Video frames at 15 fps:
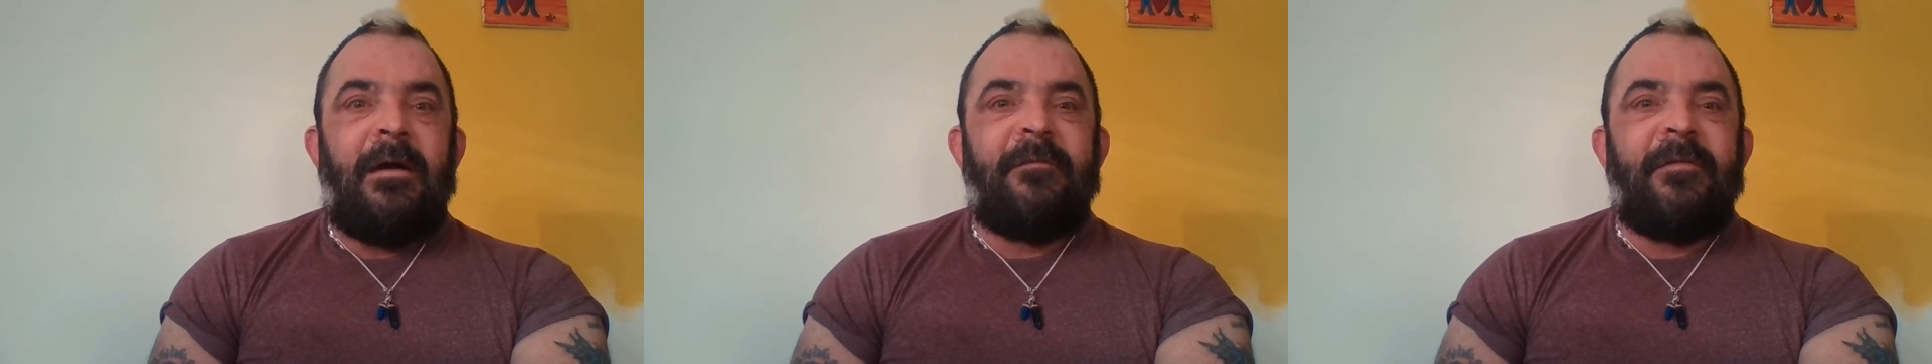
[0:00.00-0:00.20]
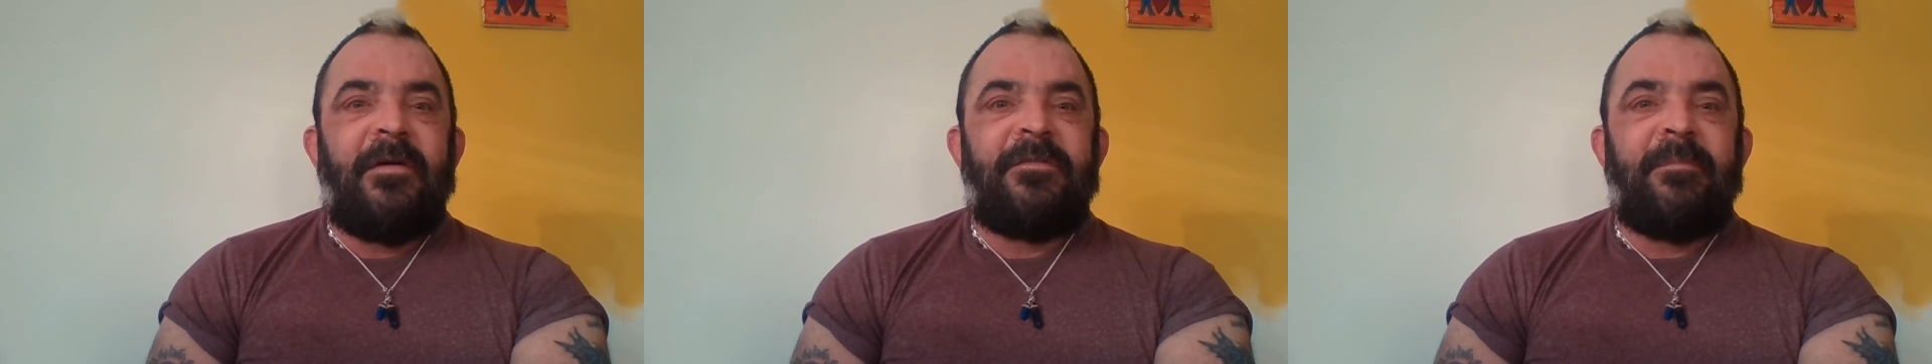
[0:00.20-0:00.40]

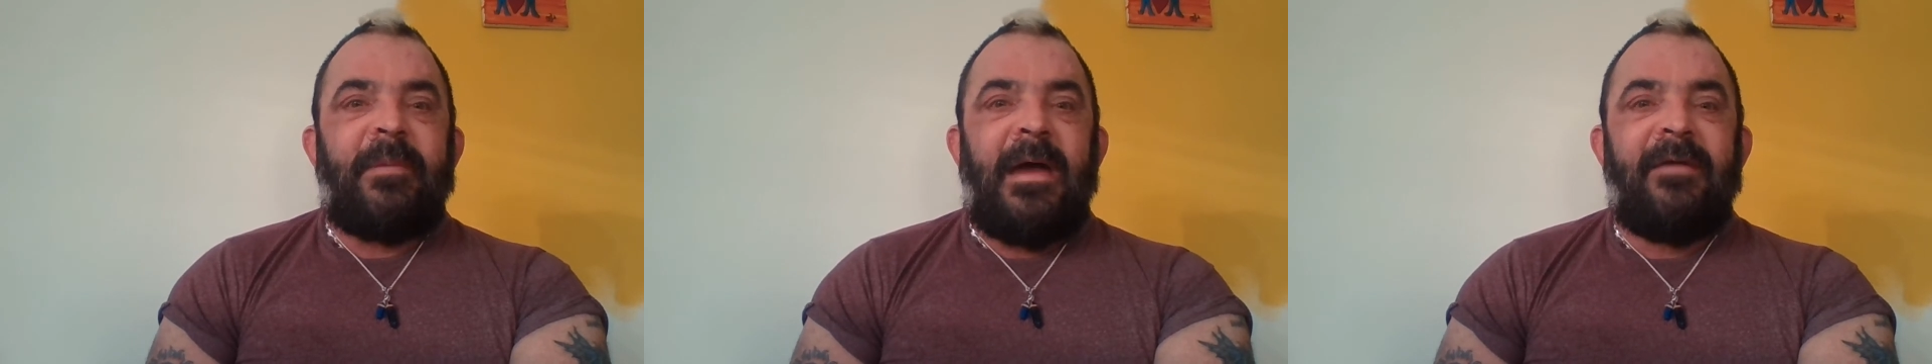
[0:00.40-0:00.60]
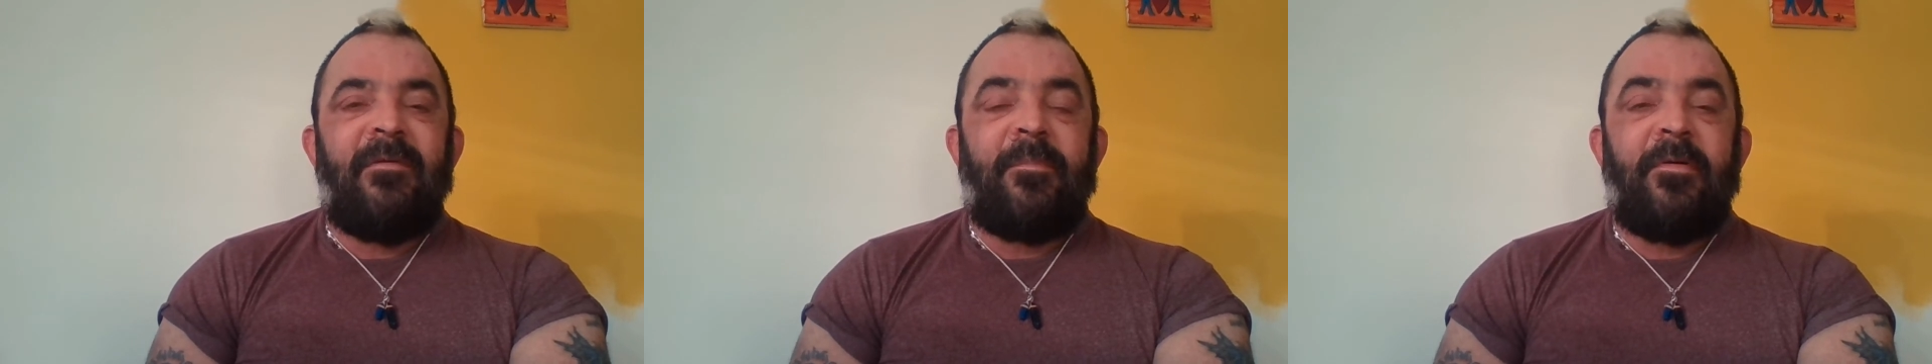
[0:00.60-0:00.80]
ever
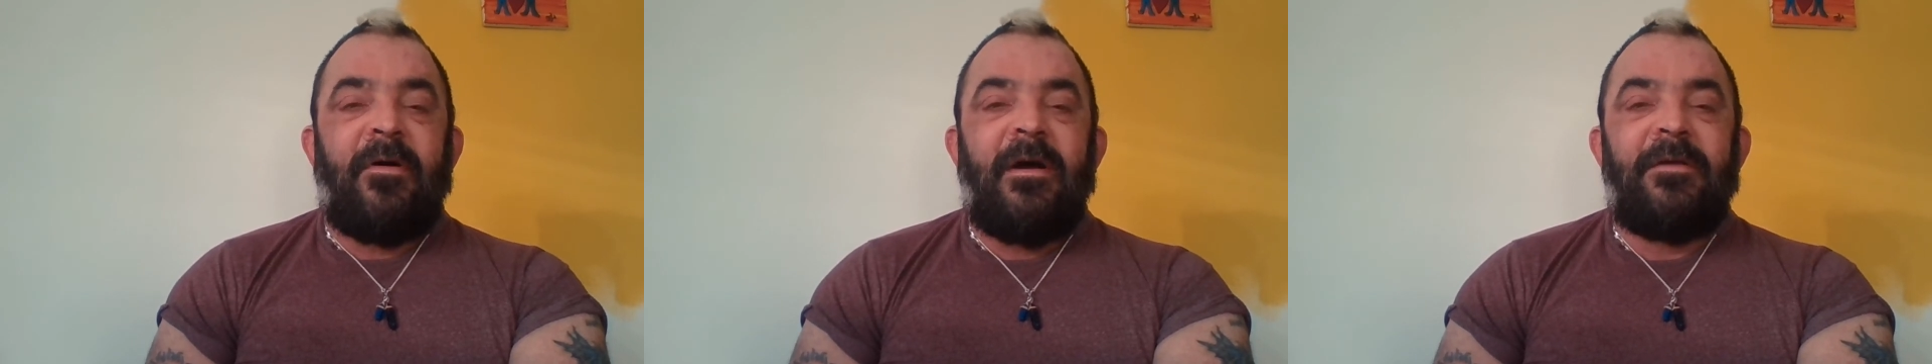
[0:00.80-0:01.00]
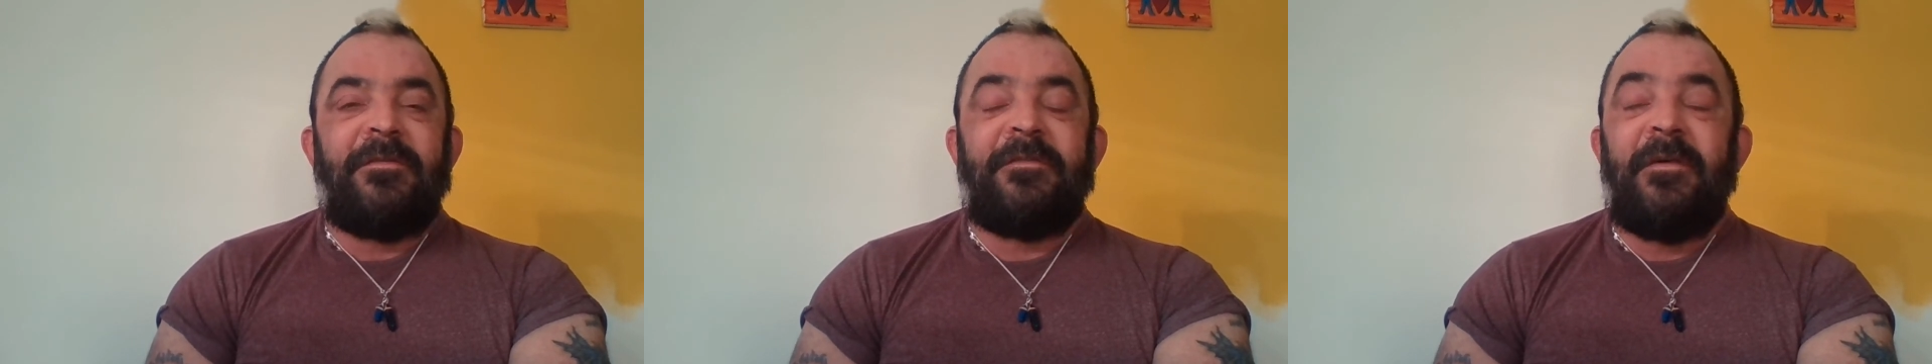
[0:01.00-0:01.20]
paid the
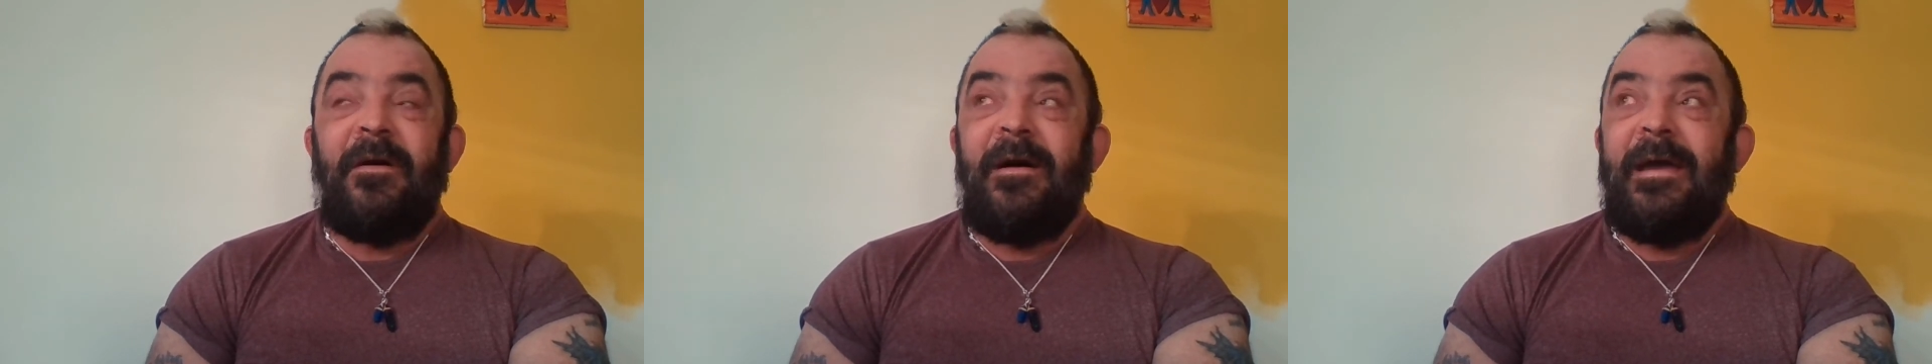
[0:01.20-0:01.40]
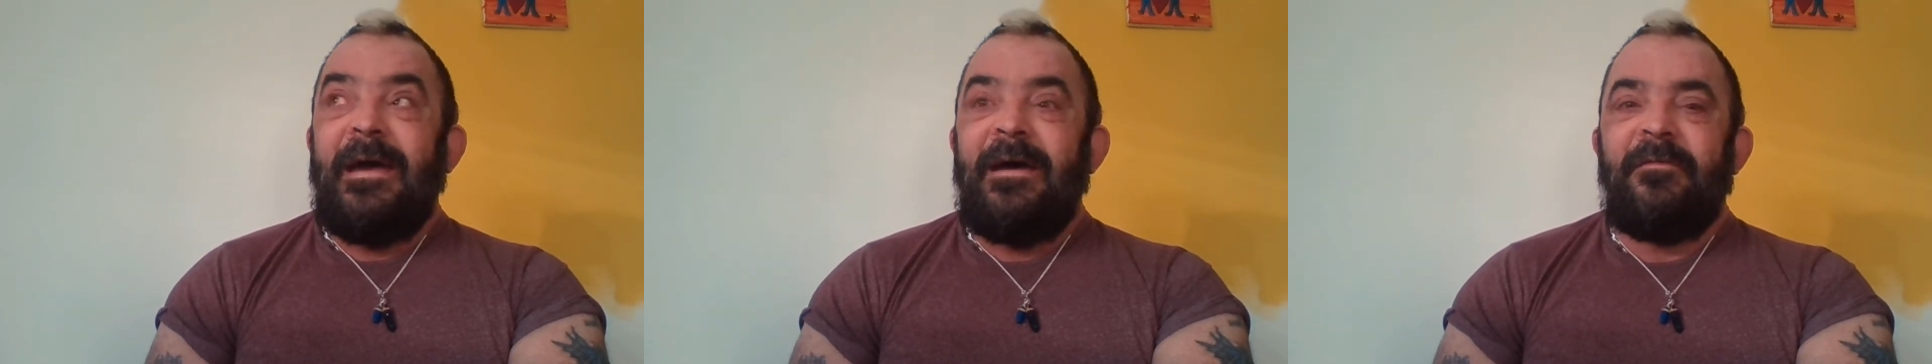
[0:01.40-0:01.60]
price.
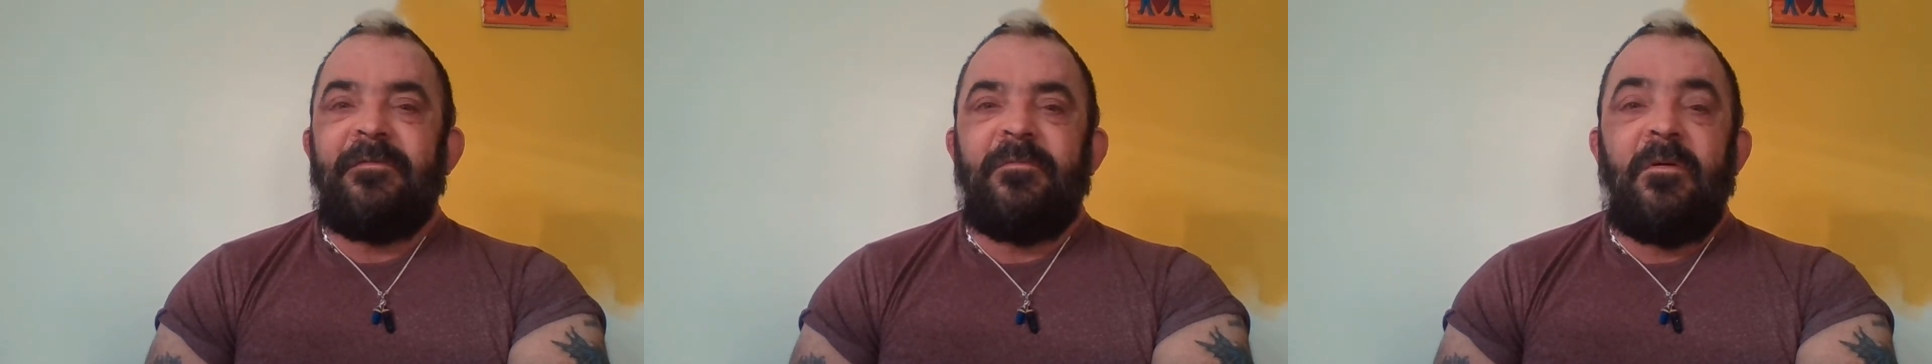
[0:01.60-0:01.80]
I have.